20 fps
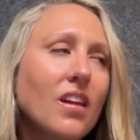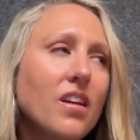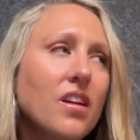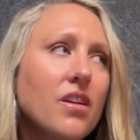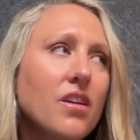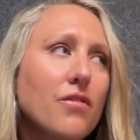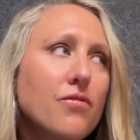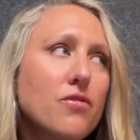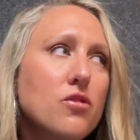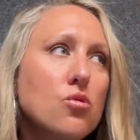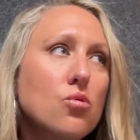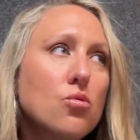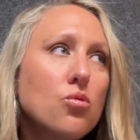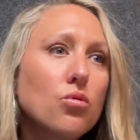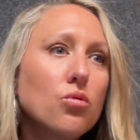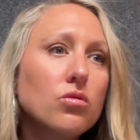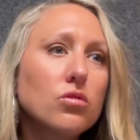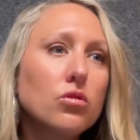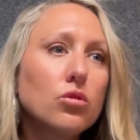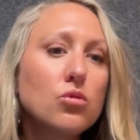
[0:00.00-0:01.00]
if
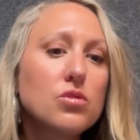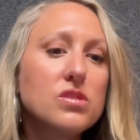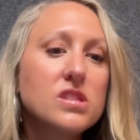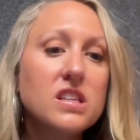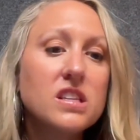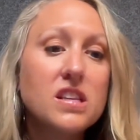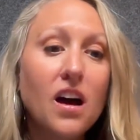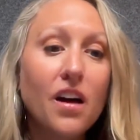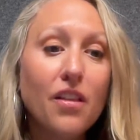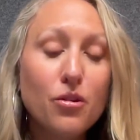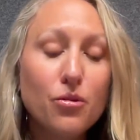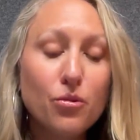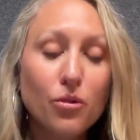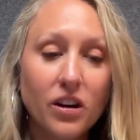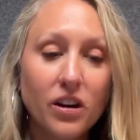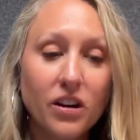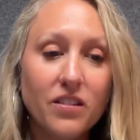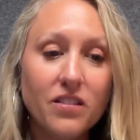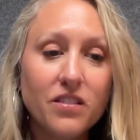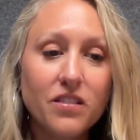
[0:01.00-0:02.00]
you lose another
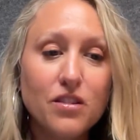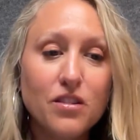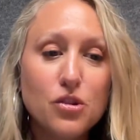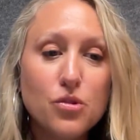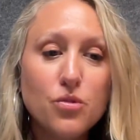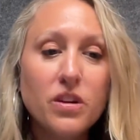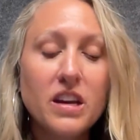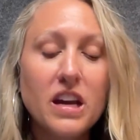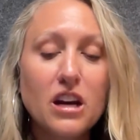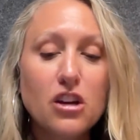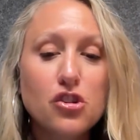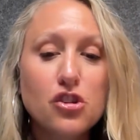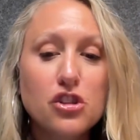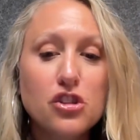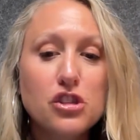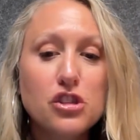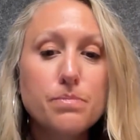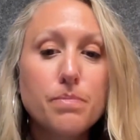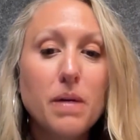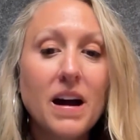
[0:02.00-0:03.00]
one, you can actually
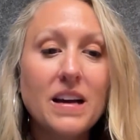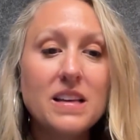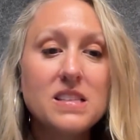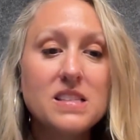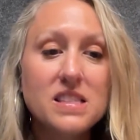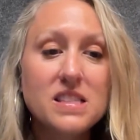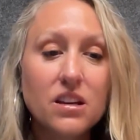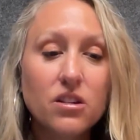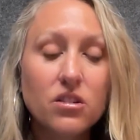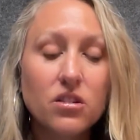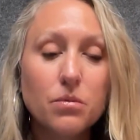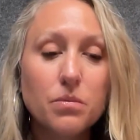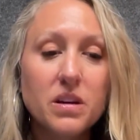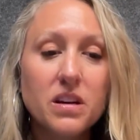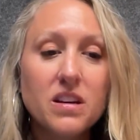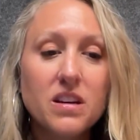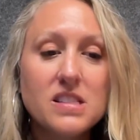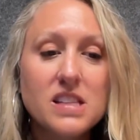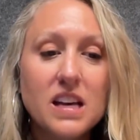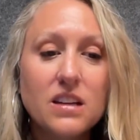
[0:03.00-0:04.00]
just buy a single
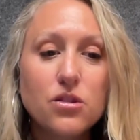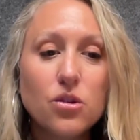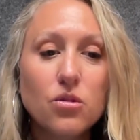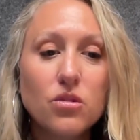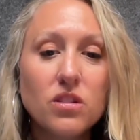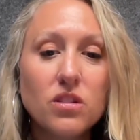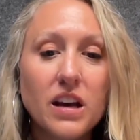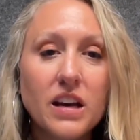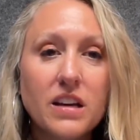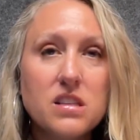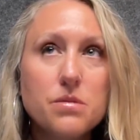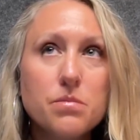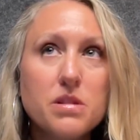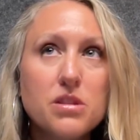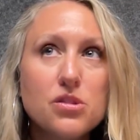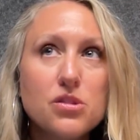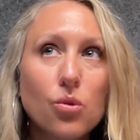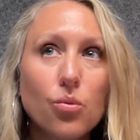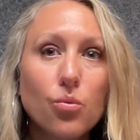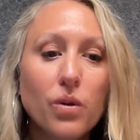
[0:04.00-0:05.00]
because I don't like to be
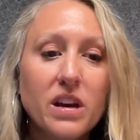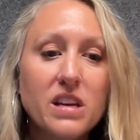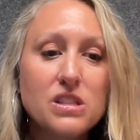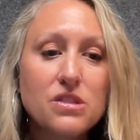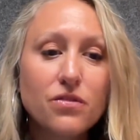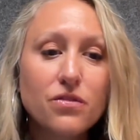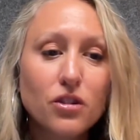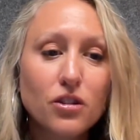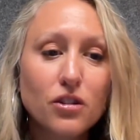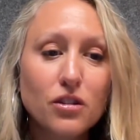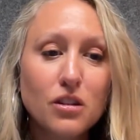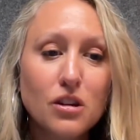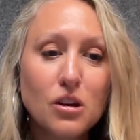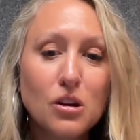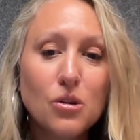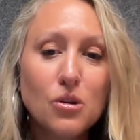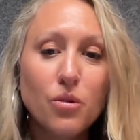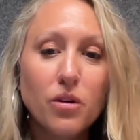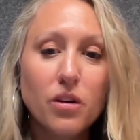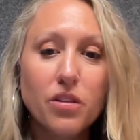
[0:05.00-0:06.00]
so wasteful
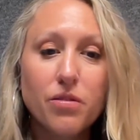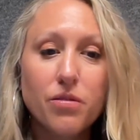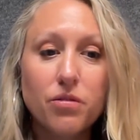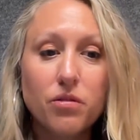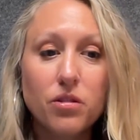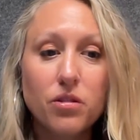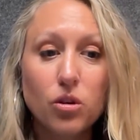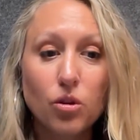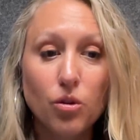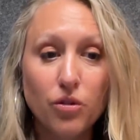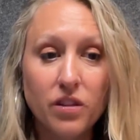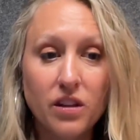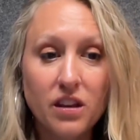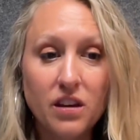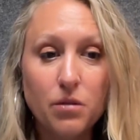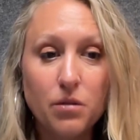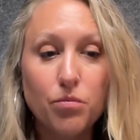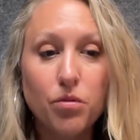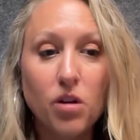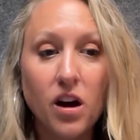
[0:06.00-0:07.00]
with
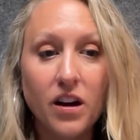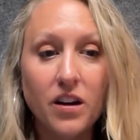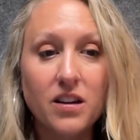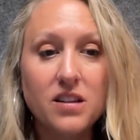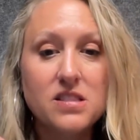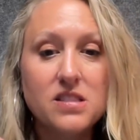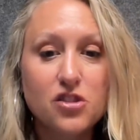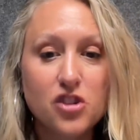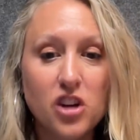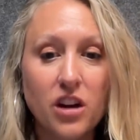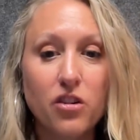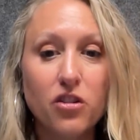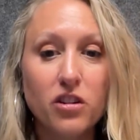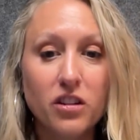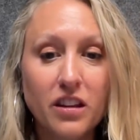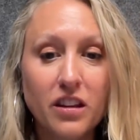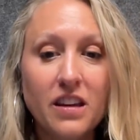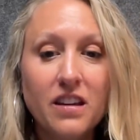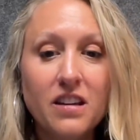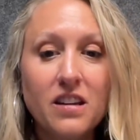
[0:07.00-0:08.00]
clothing and products
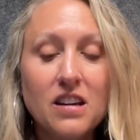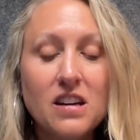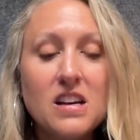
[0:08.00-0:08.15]
generally.